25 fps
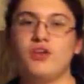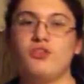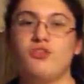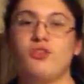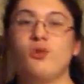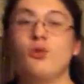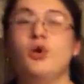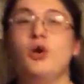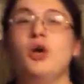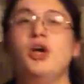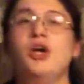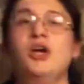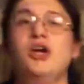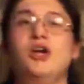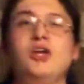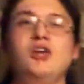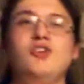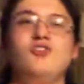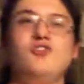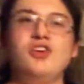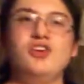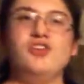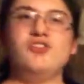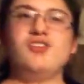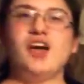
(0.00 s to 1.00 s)
So
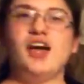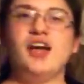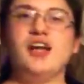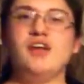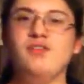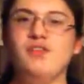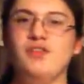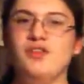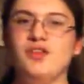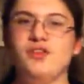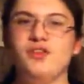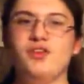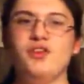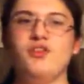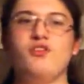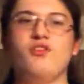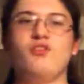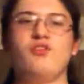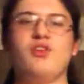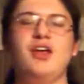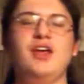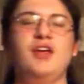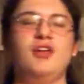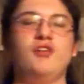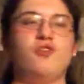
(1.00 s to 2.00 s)
she's kind of in this
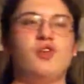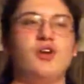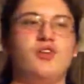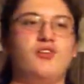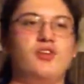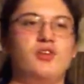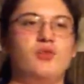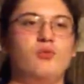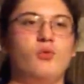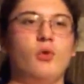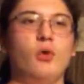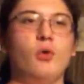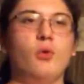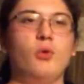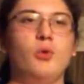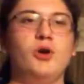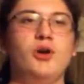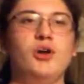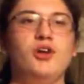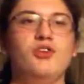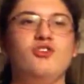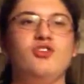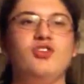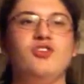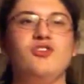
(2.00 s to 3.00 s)
interesting role
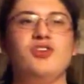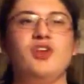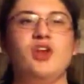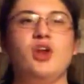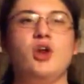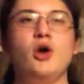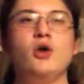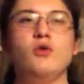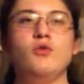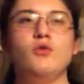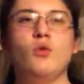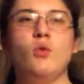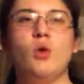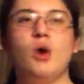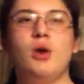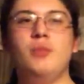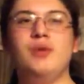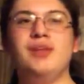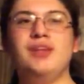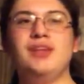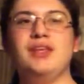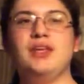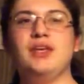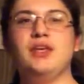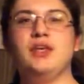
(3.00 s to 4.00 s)
where she's in an
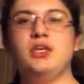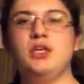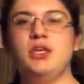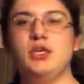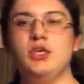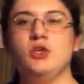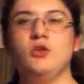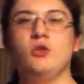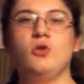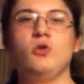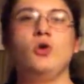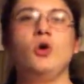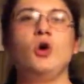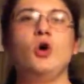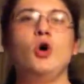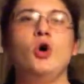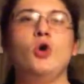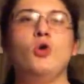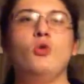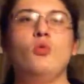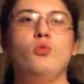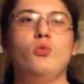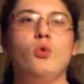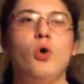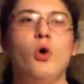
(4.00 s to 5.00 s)
overwhelmingly heel
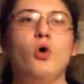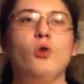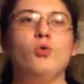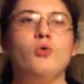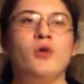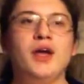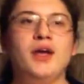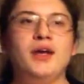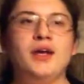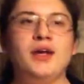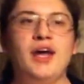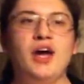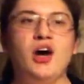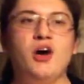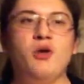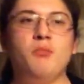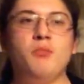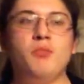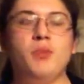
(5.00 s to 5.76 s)
role right now,